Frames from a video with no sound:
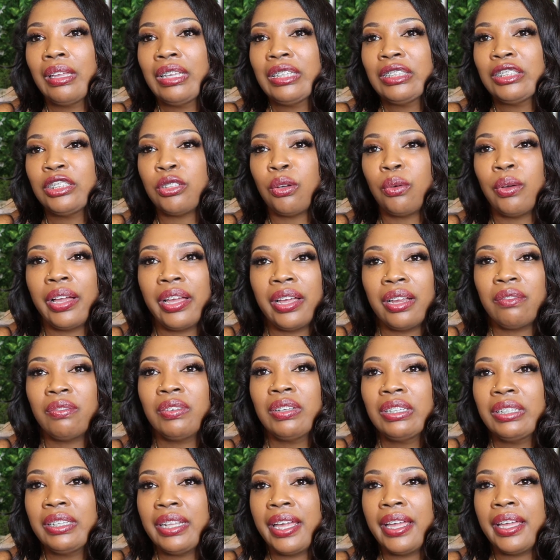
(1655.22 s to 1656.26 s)
So
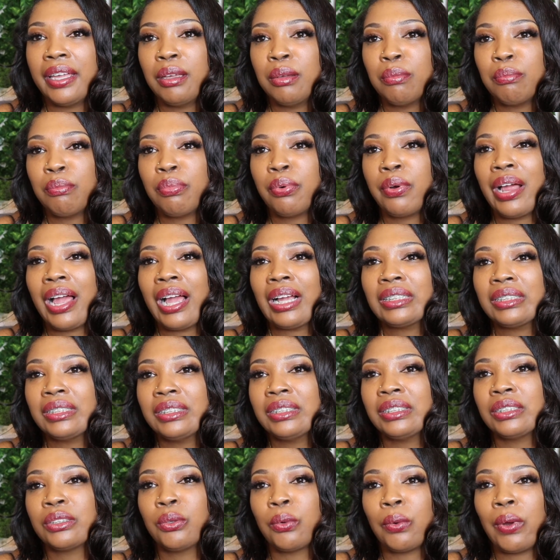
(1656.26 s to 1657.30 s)
every day,
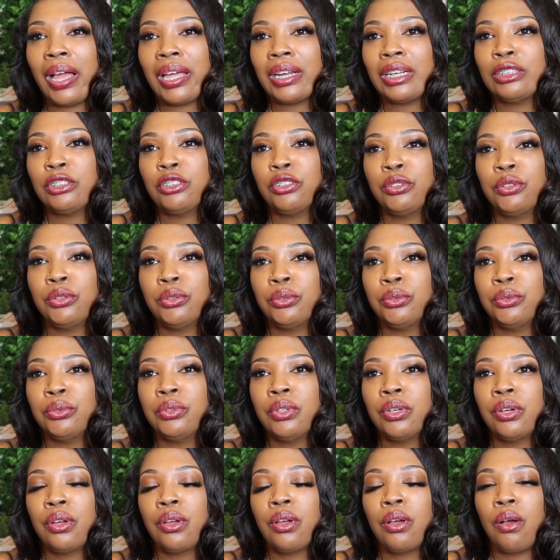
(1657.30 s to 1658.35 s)
practice gratitude
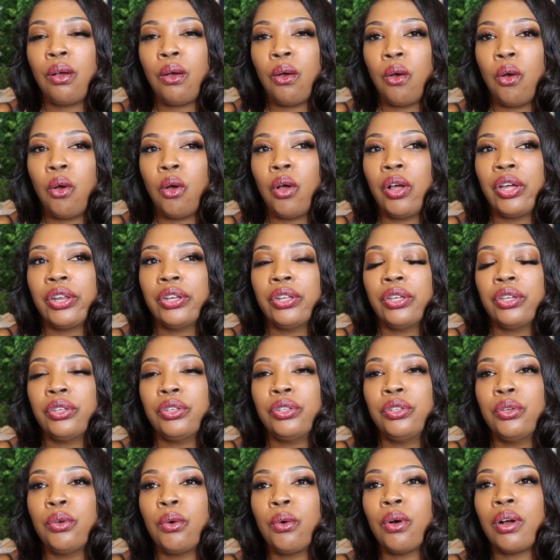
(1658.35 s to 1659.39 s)
on
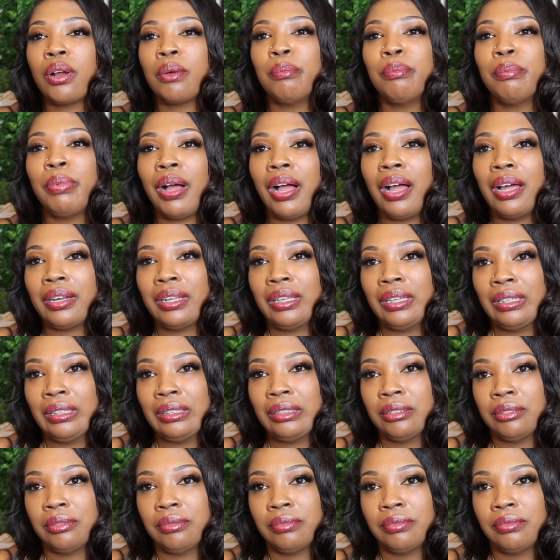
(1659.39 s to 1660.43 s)
your body.
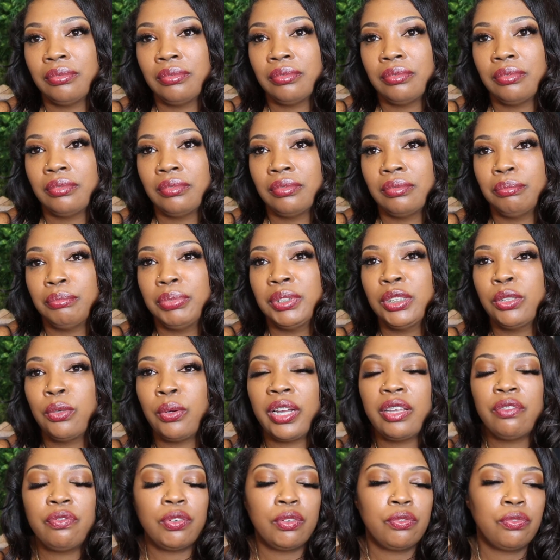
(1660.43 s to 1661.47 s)
Be
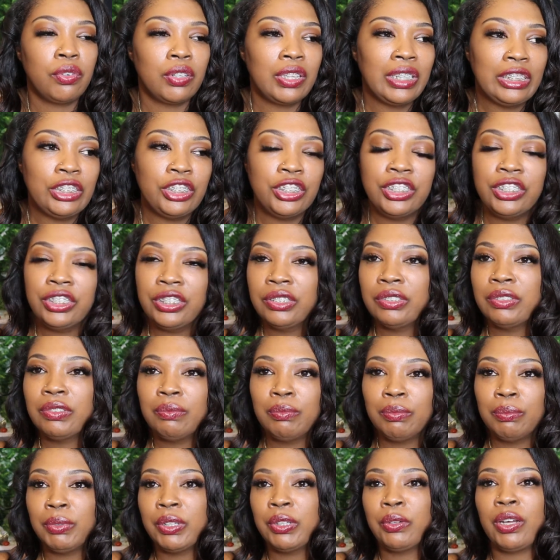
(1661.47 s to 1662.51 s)
grateful for be
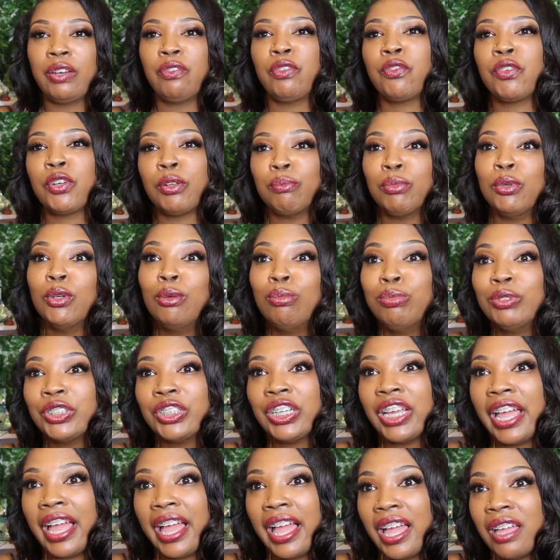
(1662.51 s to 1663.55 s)
grateful for the boobs
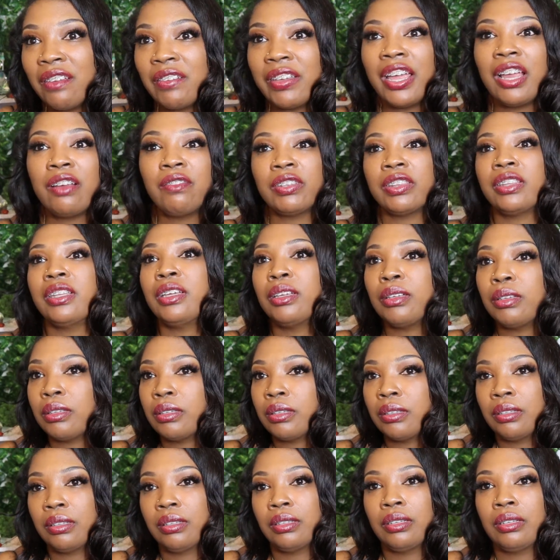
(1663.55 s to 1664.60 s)
you have, everything,
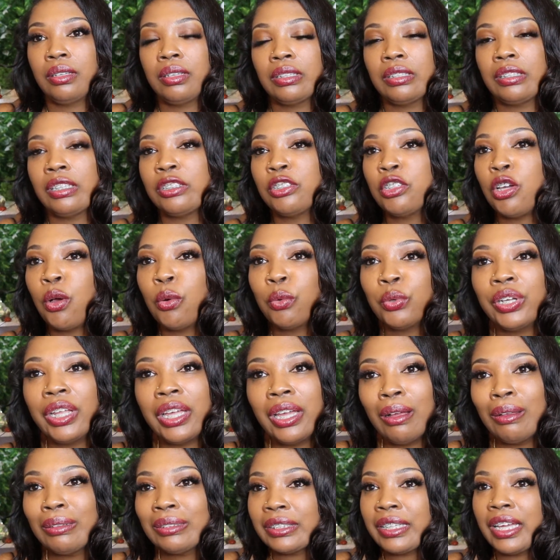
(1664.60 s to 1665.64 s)
the
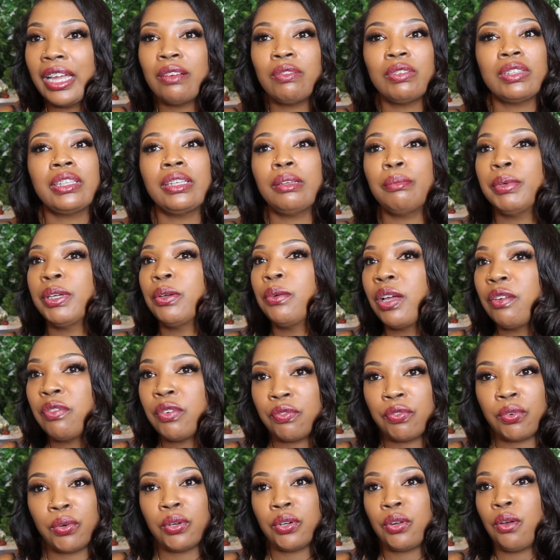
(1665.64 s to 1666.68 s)
toenails, everything. Be
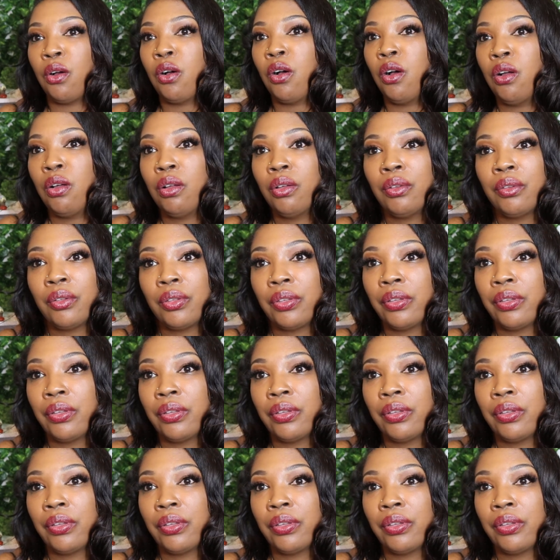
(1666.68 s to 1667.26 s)
grateful for it all,